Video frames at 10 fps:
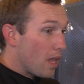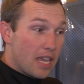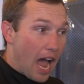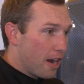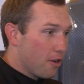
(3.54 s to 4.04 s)

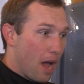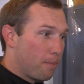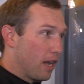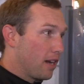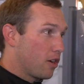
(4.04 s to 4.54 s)
Yeah, I do not
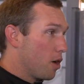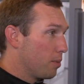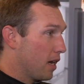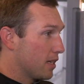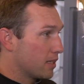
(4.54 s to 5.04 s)
plan to call
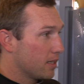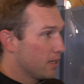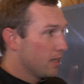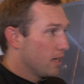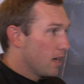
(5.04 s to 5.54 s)
plays.
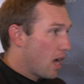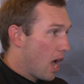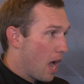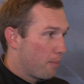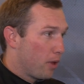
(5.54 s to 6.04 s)

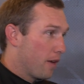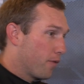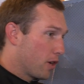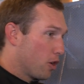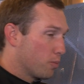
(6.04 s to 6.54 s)
I plan
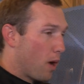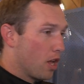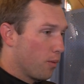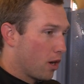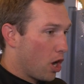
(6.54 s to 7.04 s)
for Coach
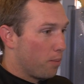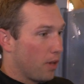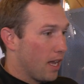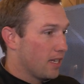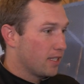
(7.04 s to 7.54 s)
Baldwin to call
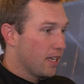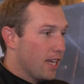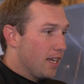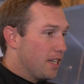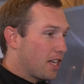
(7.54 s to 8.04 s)
plays.
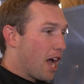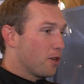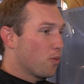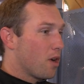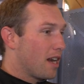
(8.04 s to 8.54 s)
He's a guy
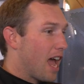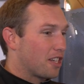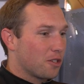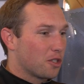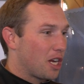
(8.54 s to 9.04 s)
who's won a
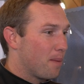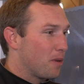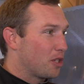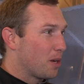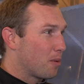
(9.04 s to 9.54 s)
national
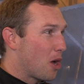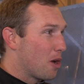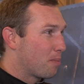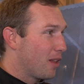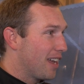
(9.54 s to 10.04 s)
championship
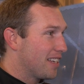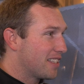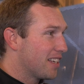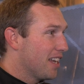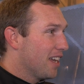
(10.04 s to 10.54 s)
calling
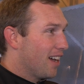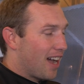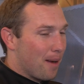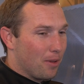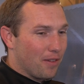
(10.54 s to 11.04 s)
plays.
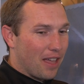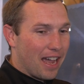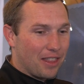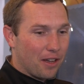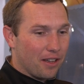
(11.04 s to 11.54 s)
I believe they
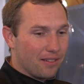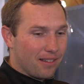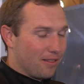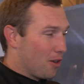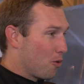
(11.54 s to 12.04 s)
had the,
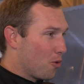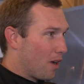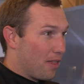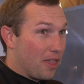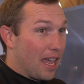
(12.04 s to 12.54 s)

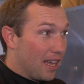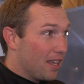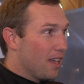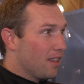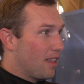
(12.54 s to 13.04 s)

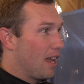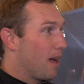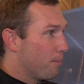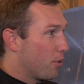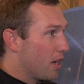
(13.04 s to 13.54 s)

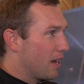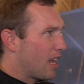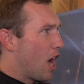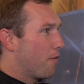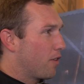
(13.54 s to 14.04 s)
I'm pretty
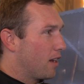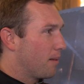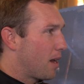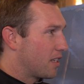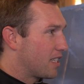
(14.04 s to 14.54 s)
confident,
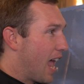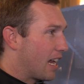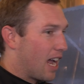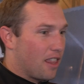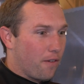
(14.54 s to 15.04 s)
I'm not a
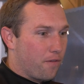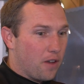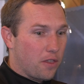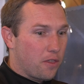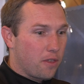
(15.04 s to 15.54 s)
stat guy, the
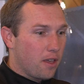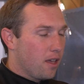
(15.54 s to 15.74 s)
fifth